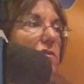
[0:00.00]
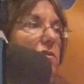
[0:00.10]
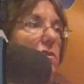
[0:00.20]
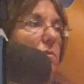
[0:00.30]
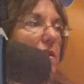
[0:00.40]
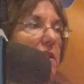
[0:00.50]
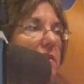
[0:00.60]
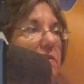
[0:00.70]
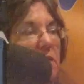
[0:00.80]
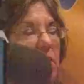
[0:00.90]
used to be
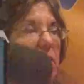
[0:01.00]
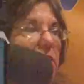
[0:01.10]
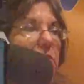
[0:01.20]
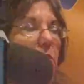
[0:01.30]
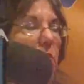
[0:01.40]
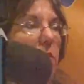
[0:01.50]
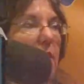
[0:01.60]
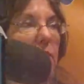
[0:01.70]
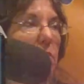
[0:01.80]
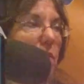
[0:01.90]
done in school, I
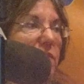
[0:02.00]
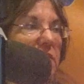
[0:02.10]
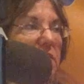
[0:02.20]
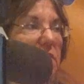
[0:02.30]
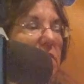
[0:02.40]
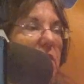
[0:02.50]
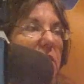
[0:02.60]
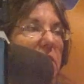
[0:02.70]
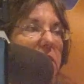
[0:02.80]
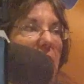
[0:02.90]
don't know if it's still done
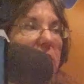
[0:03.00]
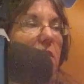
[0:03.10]
these days,